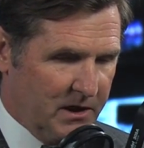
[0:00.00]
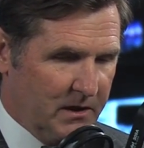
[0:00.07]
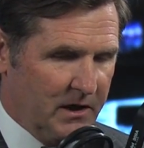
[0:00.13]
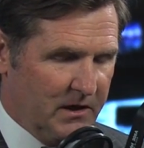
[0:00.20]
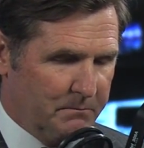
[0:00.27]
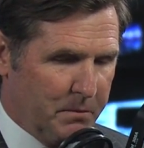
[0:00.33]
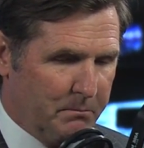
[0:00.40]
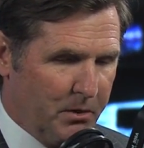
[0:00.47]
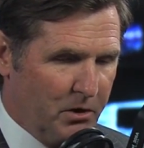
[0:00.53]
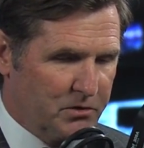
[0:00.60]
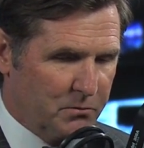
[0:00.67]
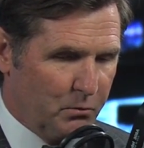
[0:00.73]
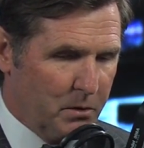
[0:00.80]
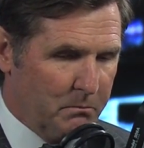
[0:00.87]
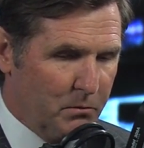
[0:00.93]
He, he
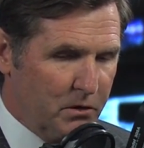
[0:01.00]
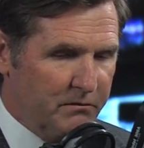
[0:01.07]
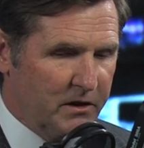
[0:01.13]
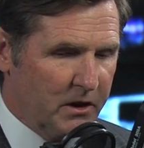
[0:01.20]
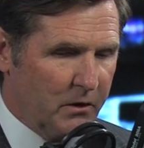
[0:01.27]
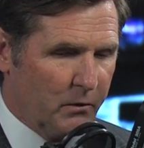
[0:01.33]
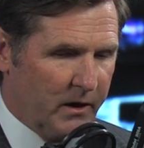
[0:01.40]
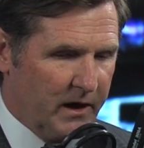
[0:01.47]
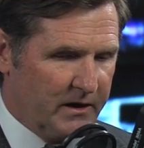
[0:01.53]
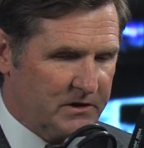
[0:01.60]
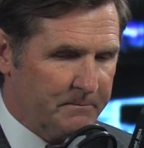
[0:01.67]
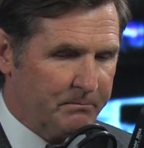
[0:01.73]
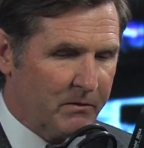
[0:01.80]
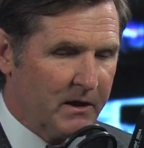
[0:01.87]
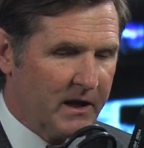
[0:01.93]
proposed removing the
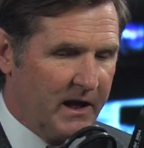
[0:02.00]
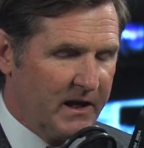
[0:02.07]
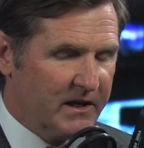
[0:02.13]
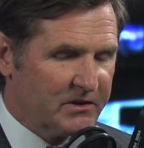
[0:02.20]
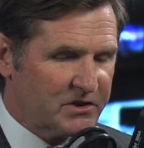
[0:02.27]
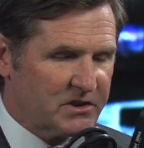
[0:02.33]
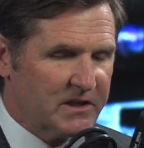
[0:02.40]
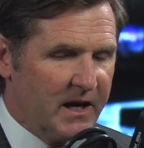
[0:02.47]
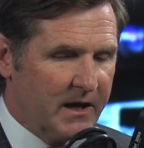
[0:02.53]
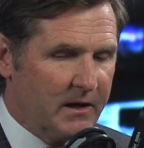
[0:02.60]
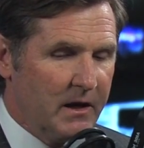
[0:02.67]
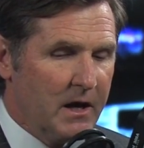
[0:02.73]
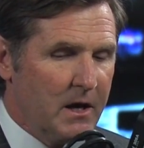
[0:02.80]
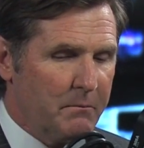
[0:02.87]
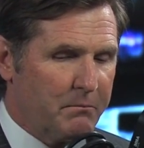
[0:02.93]
grants and
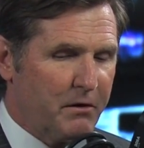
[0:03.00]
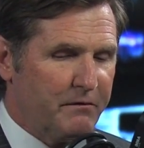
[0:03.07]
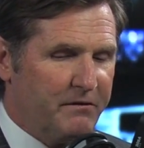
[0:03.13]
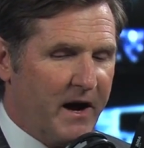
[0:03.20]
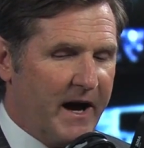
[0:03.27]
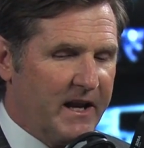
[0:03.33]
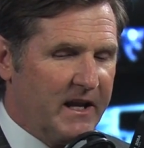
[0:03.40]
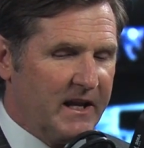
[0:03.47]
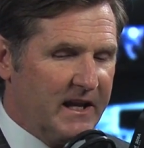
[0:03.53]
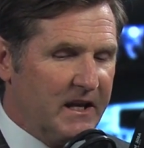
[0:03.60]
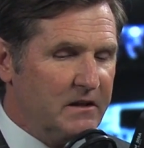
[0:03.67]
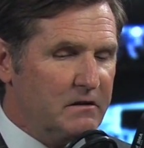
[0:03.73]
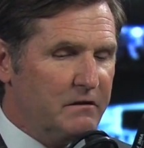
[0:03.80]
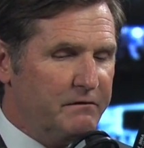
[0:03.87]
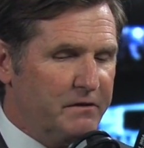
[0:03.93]
instead providing
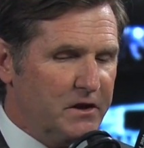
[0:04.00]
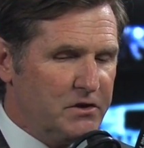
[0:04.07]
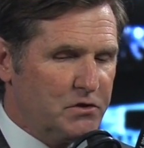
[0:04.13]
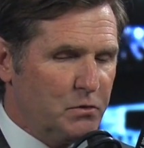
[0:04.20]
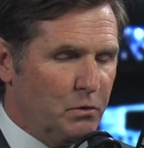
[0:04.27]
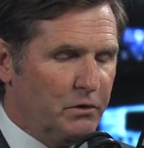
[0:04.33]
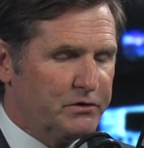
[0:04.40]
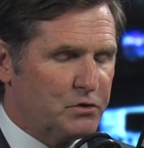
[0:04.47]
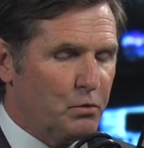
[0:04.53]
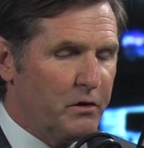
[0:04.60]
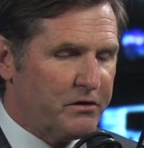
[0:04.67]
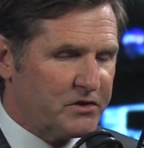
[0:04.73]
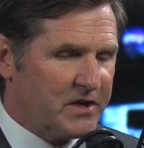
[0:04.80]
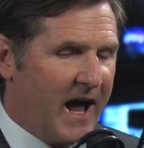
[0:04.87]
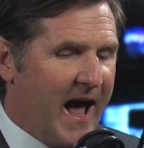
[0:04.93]
individuals
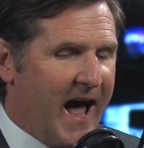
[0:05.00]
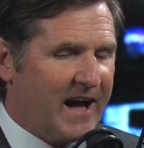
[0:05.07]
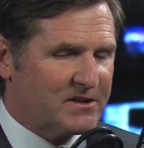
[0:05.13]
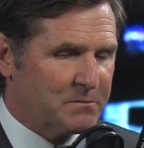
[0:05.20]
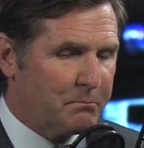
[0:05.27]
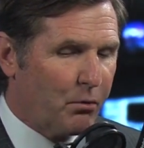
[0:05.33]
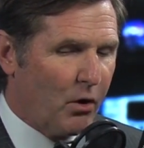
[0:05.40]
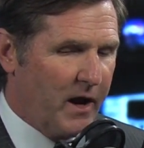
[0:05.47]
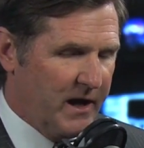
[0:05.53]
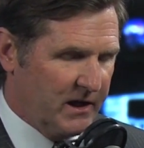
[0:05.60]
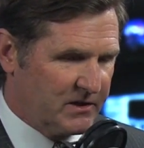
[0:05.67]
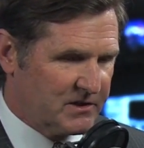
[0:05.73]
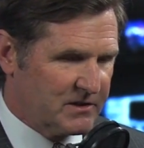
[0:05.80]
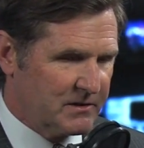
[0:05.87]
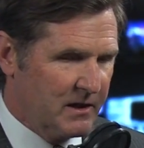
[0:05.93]
with tax
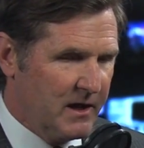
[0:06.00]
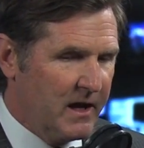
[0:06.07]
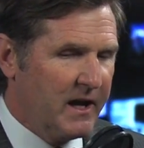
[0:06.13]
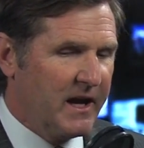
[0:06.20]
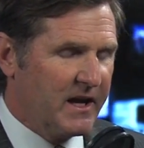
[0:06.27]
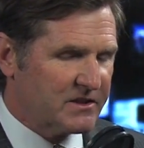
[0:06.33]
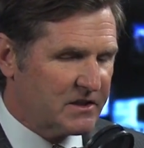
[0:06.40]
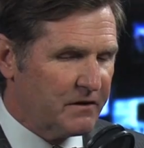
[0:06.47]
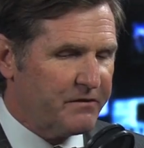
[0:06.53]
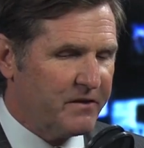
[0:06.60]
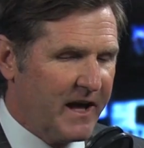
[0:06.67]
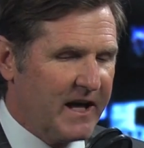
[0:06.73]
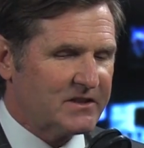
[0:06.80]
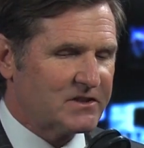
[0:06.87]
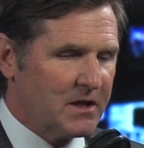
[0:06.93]
breaks as if
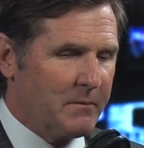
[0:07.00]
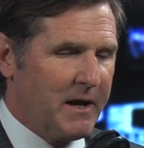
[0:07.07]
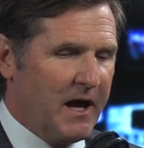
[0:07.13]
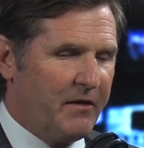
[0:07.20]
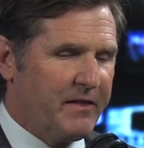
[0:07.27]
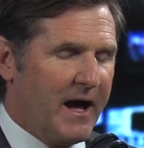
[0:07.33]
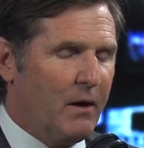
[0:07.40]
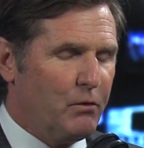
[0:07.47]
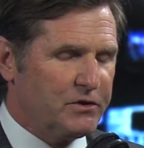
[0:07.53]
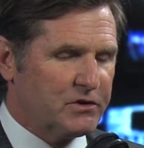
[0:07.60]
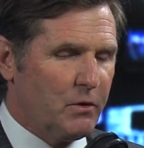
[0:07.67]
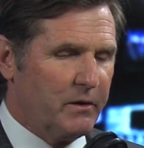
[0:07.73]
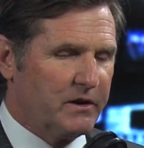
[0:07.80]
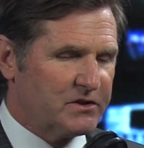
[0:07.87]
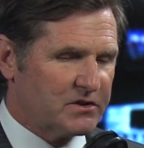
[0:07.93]
that somehow that was
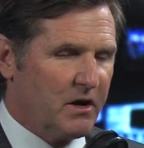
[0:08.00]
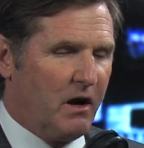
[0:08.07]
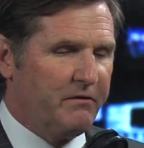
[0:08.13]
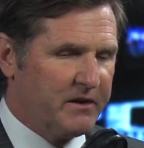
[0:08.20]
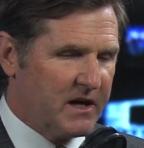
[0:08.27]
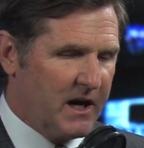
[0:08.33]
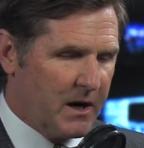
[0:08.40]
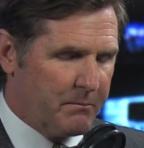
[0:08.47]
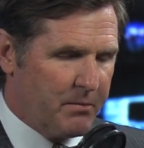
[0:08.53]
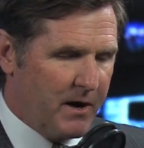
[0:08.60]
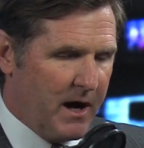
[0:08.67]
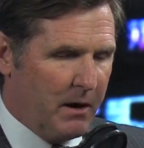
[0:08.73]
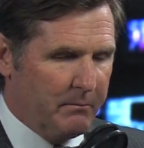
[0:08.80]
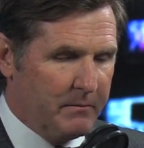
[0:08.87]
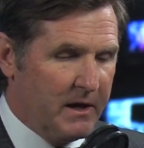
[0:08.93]
going to solve the kind of
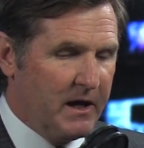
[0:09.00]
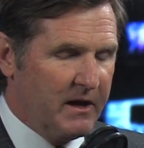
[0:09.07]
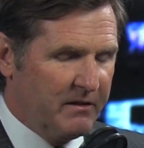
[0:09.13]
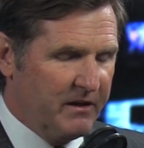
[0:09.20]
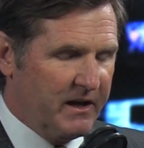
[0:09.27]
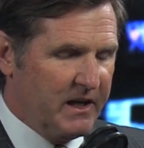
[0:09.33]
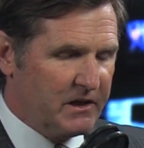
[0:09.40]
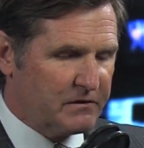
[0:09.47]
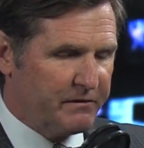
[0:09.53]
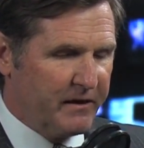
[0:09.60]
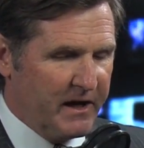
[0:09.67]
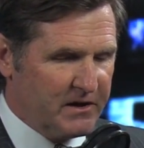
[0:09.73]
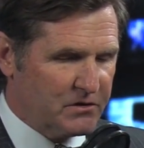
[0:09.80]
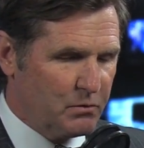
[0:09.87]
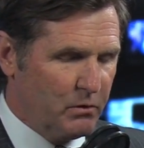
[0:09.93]
problem that he's
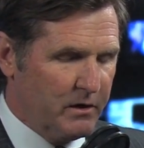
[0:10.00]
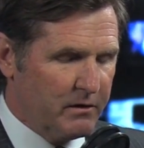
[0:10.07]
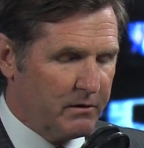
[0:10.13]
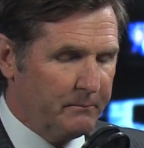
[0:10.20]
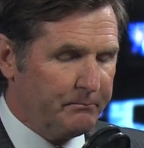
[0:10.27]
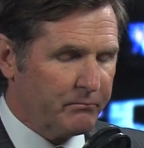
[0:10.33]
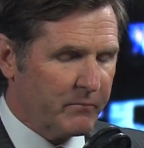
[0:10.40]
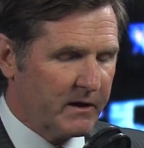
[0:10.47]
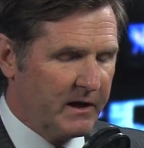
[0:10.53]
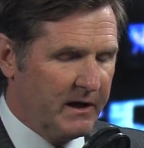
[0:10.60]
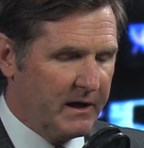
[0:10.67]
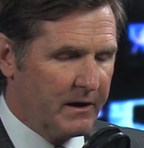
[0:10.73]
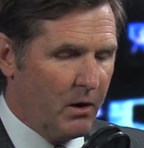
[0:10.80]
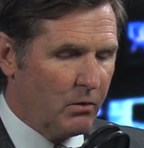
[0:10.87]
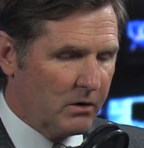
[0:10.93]
faced with
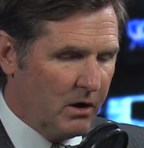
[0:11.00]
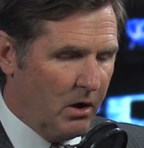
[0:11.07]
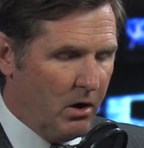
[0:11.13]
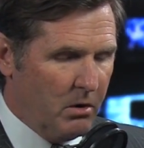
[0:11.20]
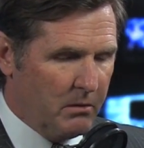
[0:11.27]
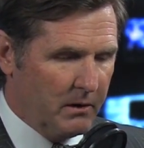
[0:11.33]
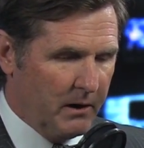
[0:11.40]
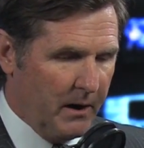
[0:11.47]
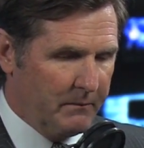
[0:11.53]
in Oklahoma.